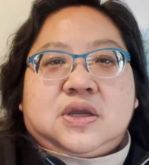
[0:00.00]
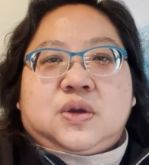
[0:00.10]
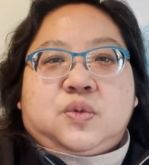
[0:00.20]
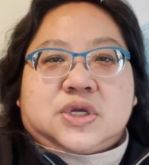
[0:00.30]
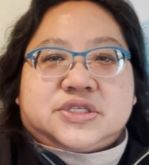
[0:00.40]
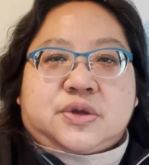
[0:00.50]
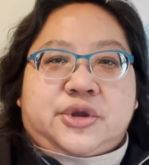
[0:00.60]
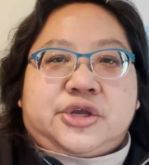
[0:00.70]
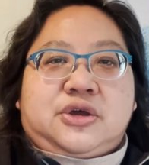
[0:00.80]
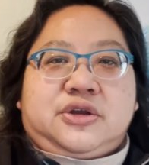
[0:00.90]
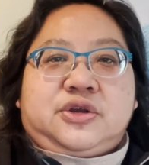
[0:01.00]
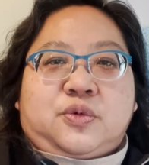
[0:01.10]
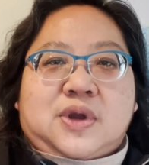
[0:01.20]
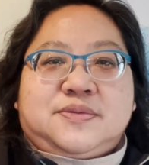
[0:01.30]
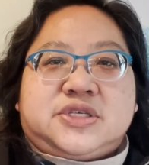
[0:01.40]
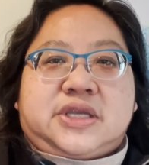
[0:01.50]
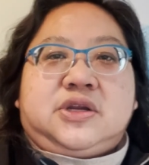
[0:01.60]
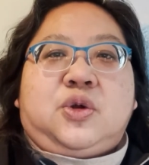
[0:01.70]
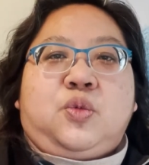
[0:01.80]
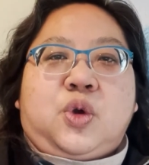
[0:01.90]
your website.
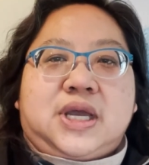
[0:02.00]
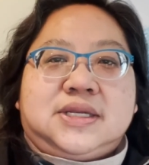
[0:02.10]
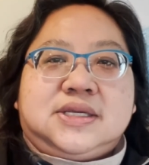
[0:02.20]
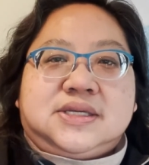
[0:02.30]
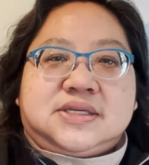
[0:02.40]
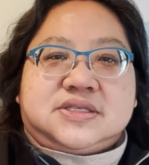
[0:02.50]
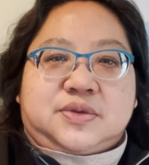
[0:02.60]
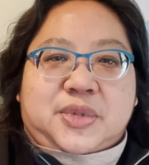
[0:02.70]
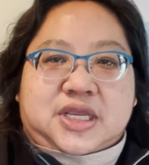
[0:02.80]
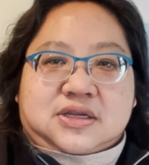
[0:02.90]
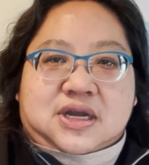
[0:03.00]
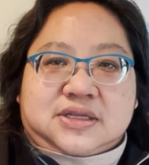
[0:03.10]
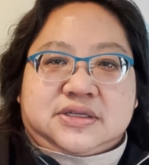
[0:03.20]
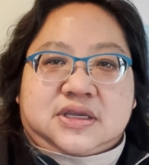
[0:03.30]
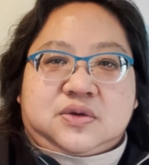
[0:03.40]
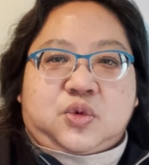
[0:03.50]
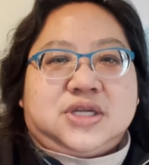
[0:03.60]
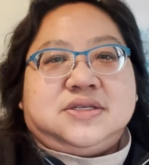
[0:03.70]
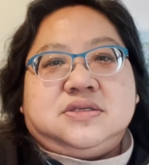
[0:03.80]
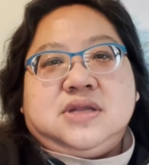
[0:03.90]
What is the main content,
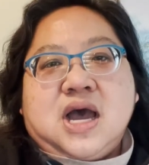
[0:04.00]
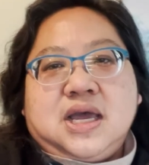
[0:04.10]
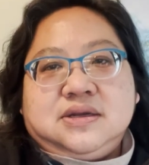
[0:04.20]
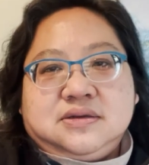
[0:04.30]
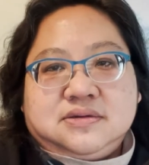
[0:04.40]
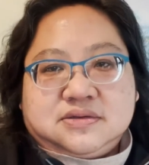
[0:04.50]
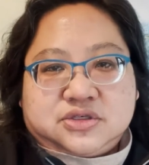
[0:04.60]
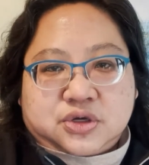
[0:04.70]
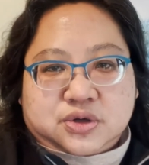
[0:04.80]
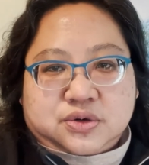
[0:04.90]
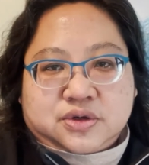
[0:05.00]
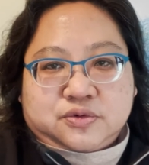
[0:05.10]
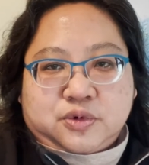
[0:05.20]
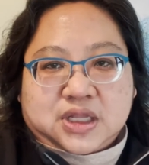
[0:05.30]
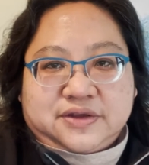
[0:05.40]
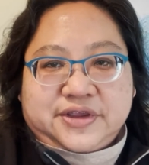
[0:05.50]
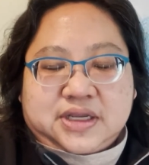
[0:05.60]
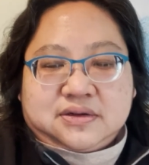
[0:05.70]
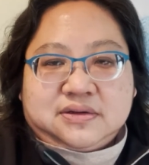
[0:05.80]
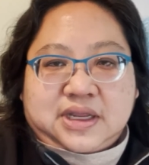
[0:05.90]
what is not so
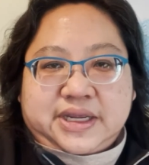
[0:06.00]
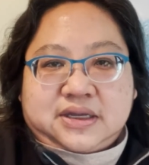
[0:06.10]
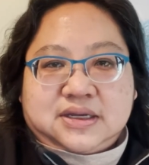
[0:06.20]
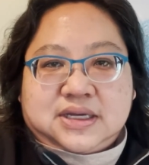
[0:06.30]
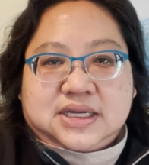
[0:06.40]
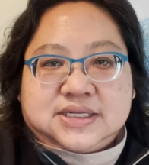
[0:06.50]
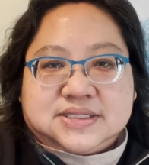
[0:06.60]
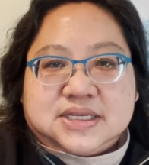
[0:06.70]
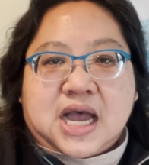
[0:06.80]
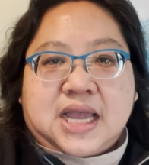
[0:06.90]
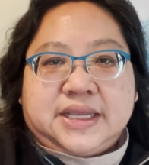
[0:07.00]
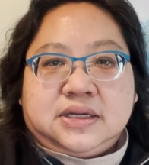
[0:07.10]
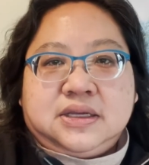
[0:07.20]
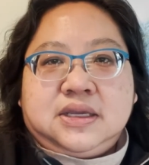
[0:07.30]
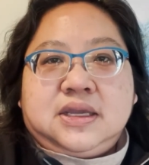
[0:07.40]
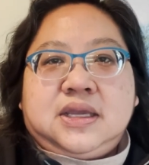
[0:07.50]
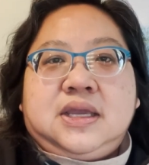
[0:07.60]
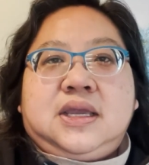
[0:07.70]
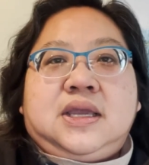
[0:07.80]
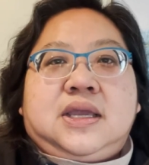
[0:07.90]
relevant, like an aside.
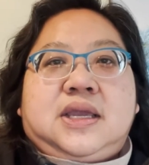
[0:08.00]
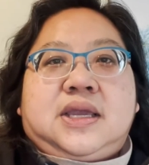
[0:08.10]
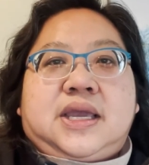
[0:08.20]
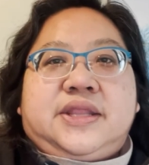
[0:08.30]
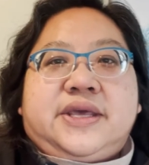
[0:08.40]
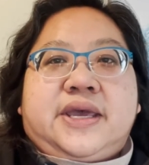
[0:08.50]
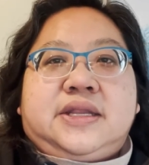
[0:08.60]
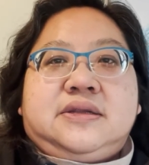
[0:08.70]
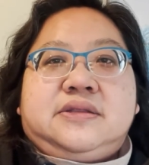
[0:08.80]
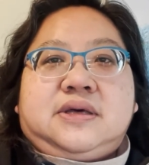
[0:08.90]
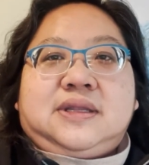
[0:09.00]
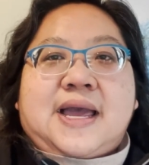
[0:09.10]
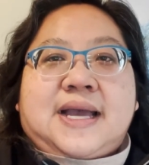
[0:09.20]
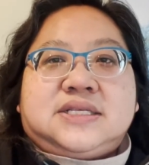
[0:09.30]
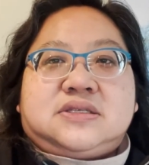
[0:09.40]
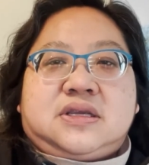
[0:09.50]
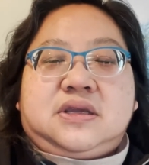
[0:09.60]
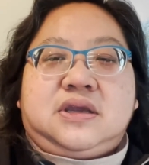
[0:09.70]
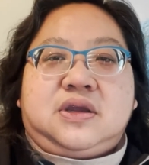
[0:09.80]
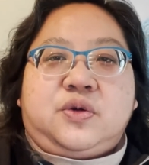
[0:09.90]
And then the last
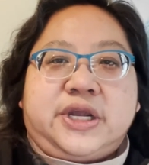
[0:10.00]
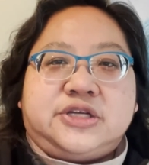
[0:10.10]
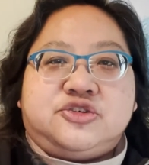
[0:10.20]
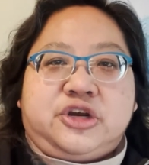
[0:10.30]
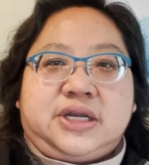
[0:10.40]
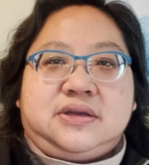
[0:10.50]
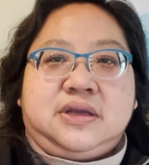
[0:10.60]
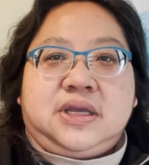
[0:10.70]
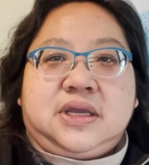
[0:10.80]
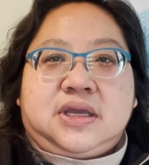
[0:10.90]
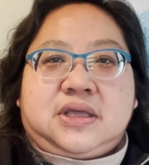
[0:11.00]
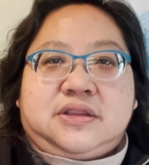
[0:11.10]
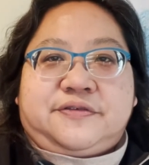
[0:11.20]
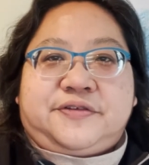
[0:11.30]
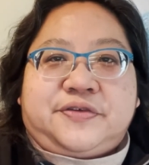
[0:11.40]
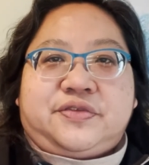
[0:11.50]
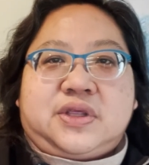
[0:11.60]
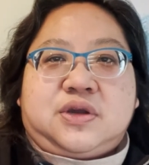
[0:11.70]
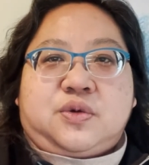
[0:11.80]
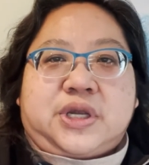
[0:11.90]
quick trick, the fifth
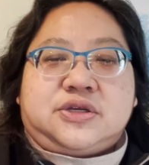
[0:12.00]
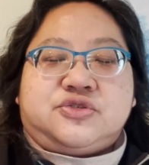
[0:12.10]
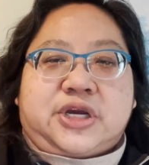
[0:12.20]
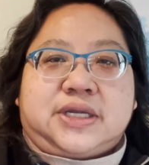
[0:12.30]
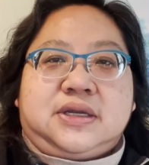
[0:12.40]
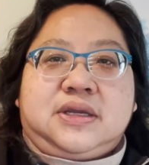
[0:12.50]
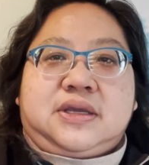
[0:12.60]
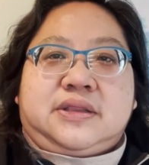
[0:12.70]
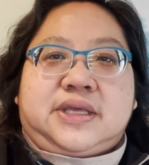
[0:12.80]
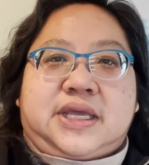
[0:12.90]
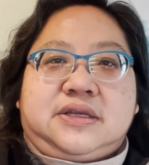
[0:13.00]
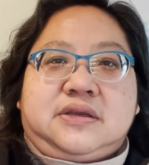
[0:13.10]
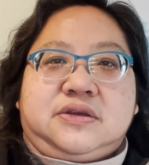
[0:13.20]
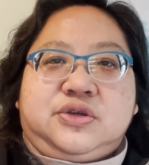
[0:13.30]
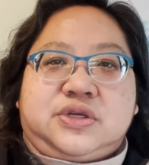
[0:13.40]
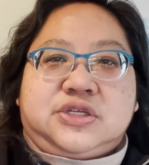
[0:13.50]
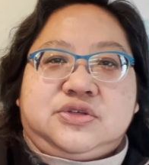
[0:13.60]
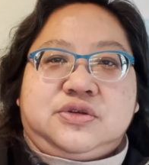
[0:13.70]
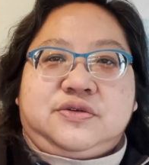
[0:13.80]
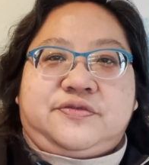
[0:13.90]
quick trick that you can
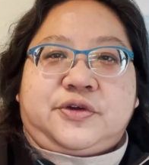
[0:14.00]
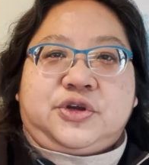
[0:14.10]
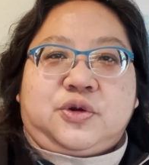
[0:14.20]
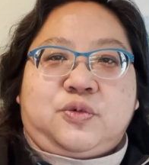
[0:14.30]
do for your